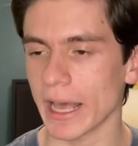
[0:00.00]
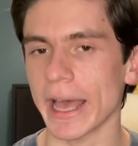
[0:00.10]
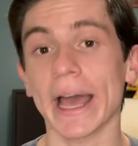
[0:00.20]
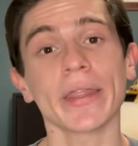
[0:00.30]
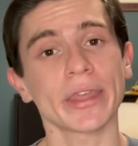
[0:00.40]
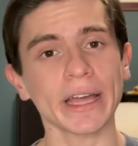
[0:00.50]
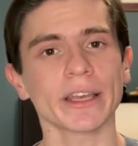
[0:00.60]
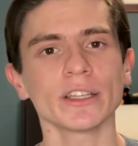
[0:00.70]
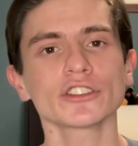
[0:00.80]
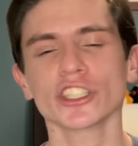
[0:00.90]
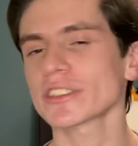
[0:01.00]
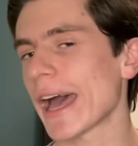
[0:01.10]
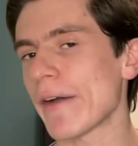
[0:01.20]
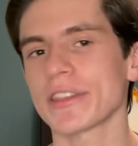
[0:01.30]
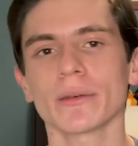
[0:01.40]
And that is just
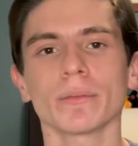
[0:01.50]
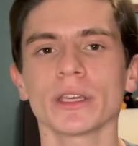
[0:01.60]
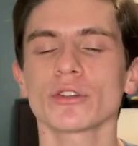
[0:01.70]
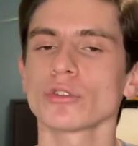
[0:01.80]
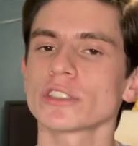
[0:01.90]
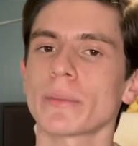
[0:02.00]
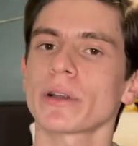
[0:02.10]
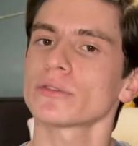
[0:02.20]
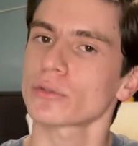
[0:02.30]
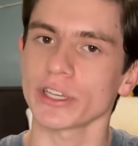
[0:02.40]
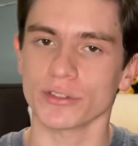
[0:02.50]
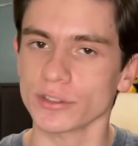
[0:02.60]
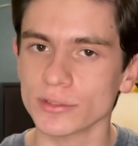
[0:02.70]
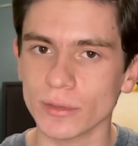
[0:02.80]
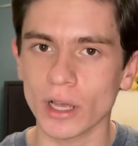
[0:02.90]
having them be 2 separate creatures.